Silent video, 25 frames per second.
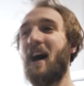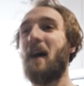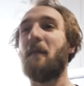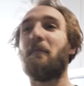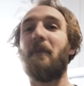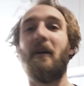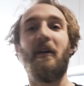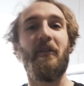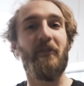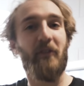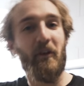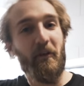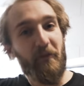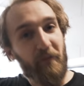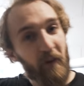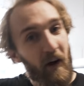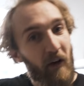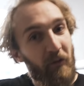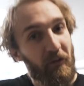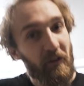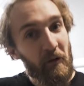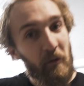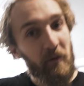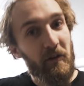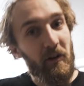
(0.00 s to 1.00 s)
But so
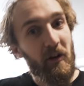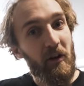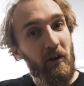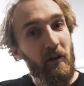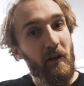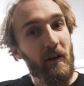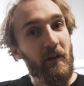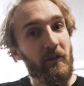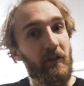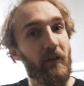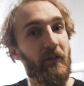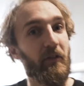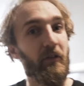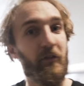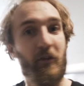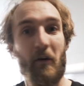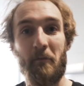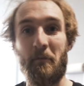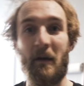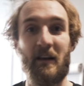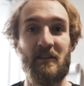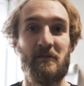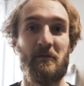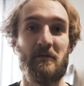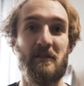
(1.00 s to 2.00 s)
first thing we do is just a
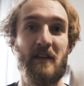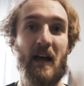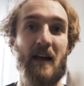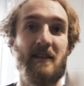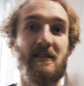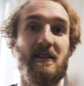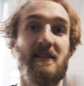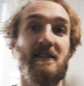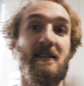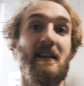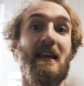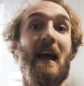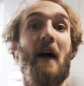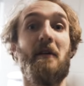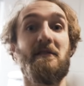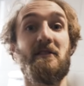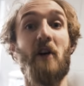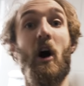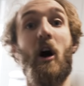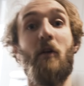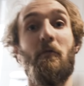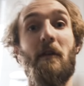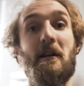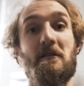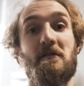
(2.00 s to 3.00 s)
sub-maximal test to see how his
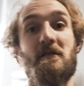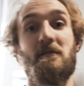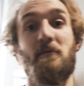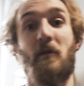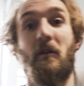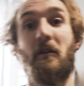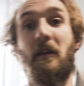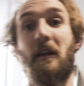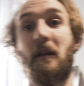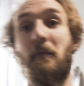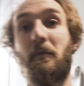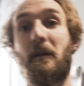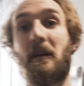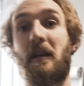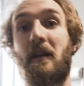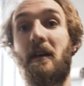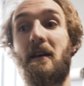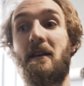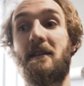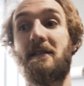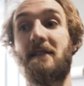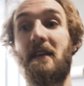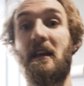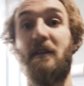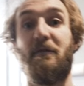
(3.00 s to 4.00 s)
heart rate's responding,
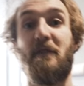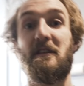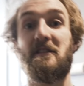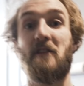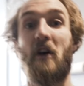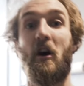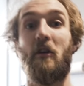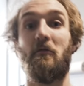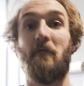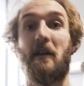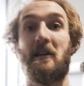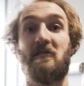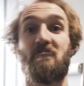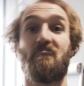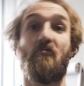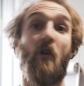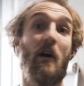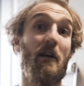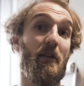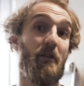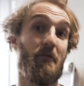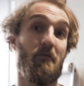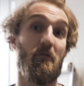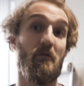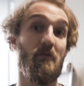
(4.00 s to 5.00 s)
because if his heart rate's
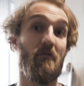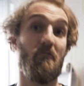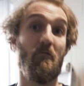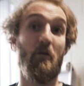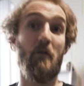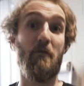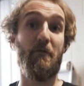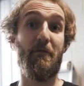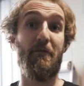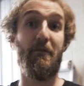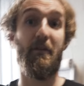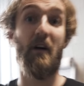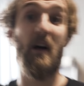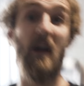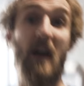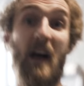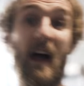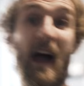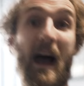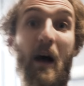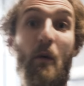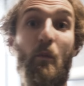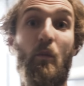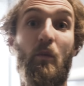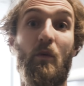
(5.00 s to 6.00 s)
right through the roof
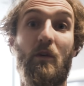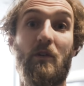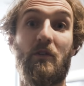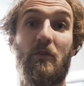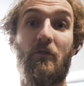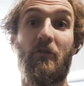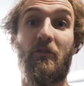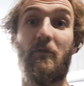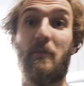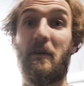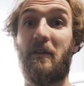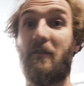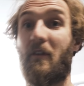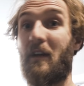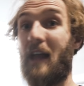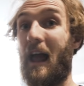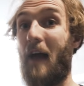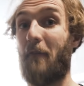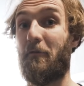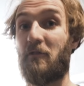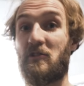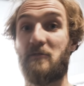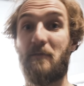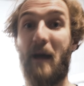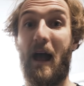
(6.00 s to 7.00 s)
at what used to be a very
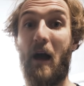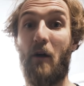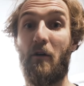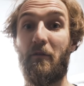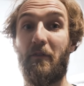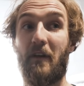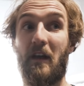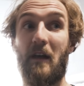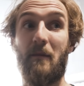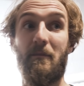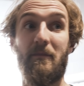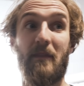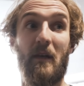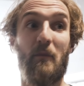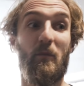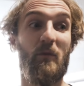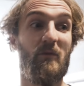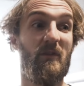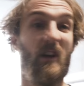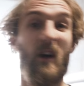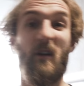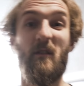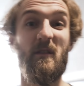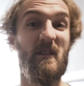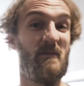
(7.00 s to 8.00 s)
average power for him, then we'll
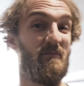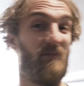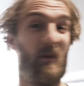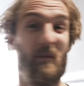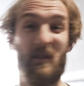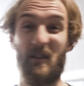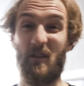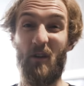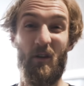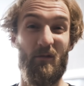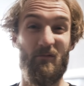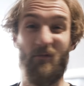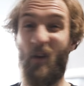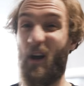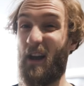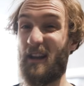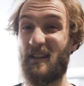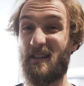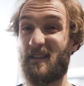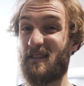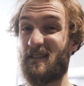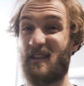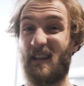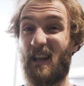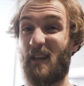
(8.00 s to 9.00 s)
know he's probably not right
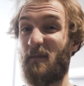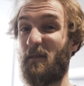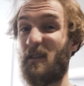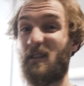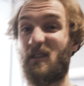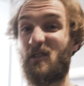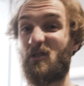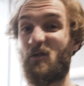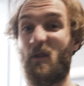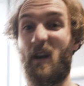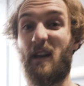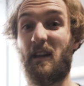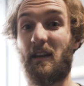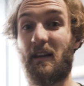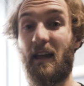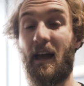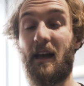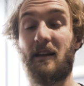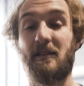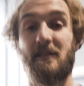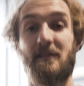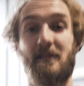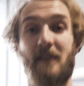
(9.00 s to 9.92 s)
to stick him into training yet.